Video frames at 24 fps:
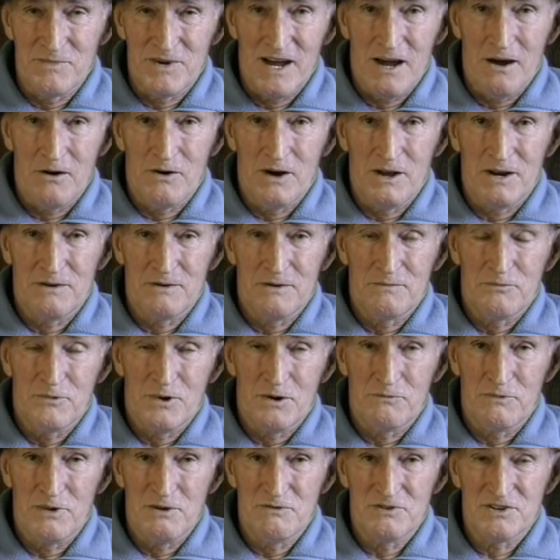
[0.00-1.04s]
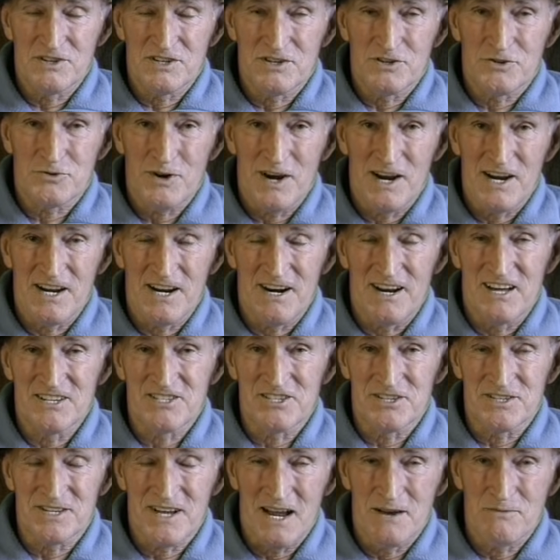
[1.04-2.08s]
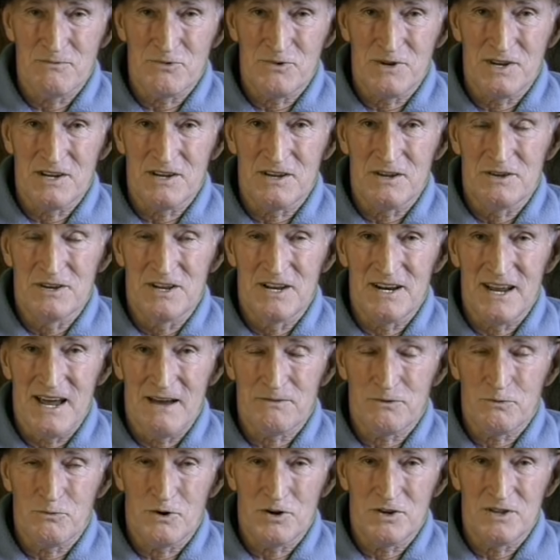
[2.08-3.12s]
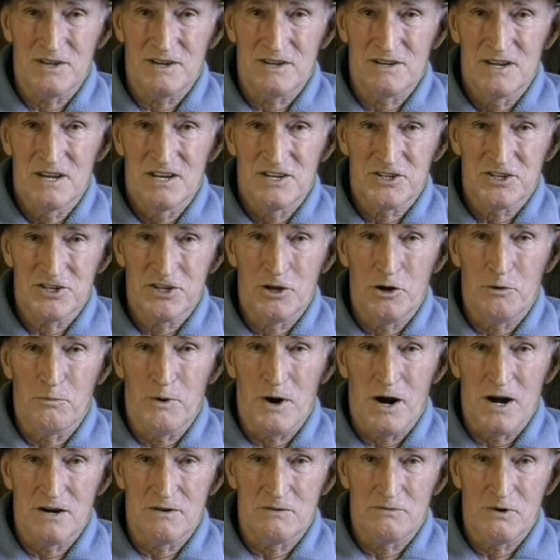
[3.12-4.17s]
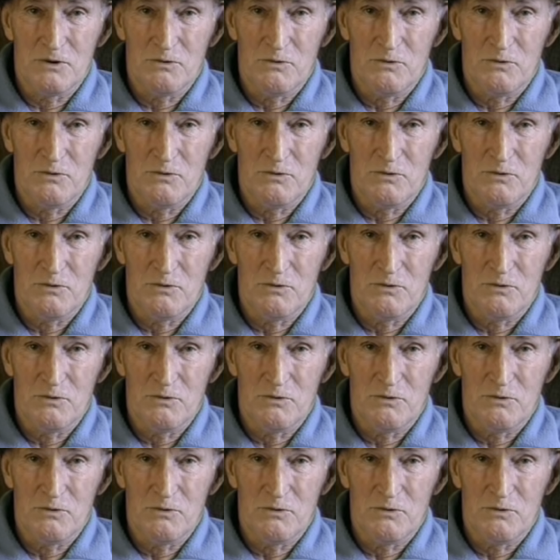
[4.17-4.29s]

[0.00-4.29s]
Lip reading: Now, when we was in training, lots of times we didn't have to wear the steel part of it.